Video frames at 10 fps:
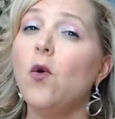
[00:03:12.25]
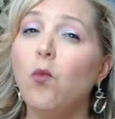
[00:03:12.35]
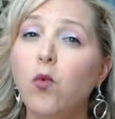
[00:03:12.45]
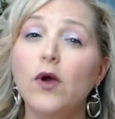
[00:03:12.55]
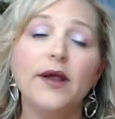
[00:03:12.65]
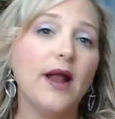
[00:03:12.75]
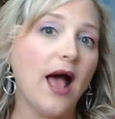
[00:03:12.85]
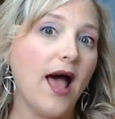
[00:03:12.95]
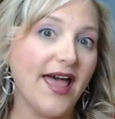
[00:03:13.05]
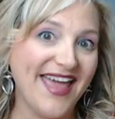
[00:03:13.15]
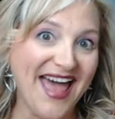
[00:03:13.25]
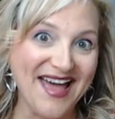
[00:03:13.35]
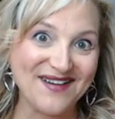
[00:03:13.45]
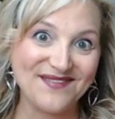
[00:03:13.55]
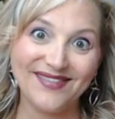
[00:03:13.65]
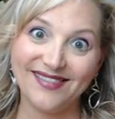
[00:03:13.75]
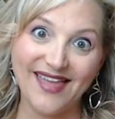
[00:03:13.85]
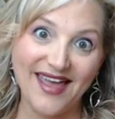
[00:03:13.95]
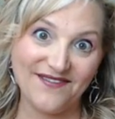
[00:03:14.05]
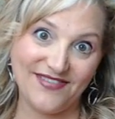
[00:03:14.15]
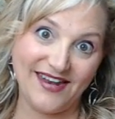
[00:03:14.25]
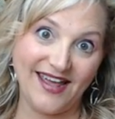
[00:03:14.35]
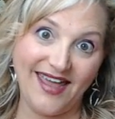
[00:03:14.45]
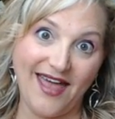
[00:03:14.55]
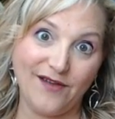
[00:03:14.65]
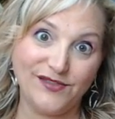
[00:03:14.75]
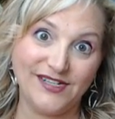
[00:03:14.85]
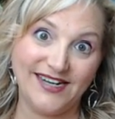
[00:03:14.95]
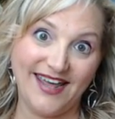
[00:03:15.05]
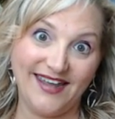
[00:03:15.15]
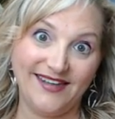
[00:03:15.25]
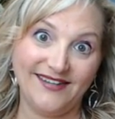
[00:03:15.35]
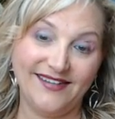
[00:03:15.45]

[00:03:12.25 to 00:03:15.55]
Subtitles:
would I have the life that I have today?